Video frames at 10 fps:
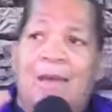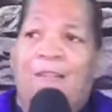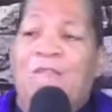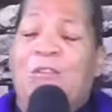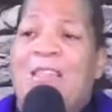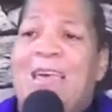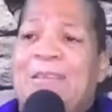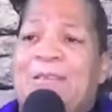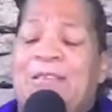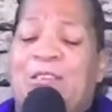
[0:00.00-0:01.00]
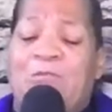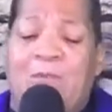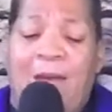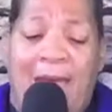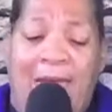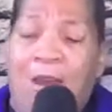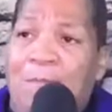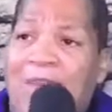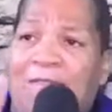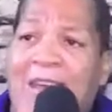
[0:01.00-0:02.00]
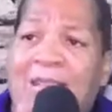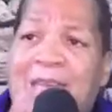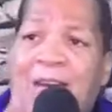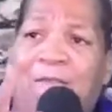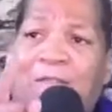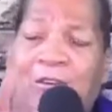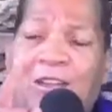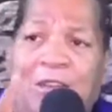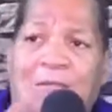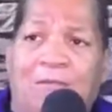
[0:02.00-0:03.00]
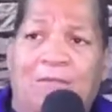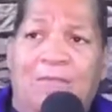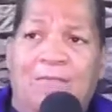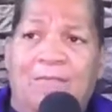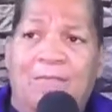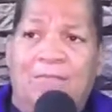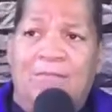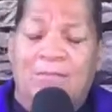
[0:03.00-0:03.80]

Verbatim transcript: If you listen to him, he'll be right there for you. Yes.